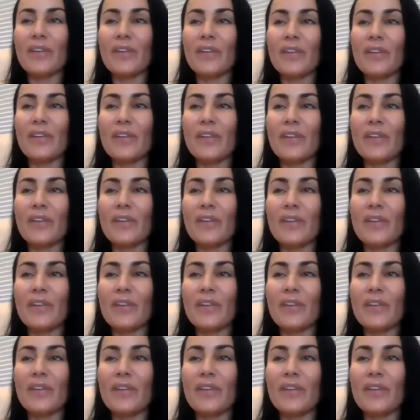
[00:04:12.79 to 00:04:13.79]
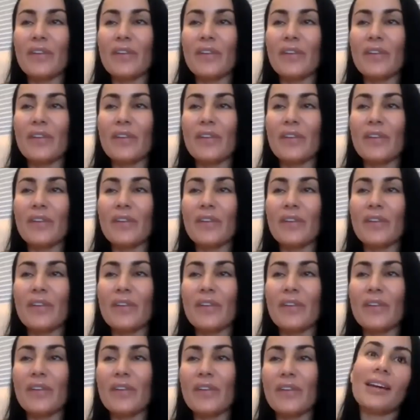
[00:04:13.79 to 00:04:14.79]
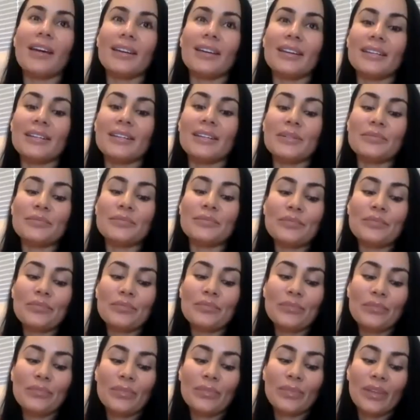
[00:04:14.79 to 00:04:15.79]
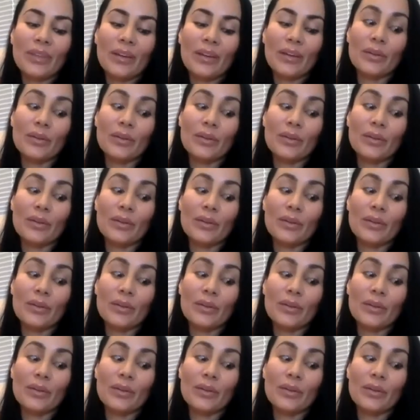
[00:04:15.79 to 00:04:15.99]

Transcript: And I flew back to LA, and then I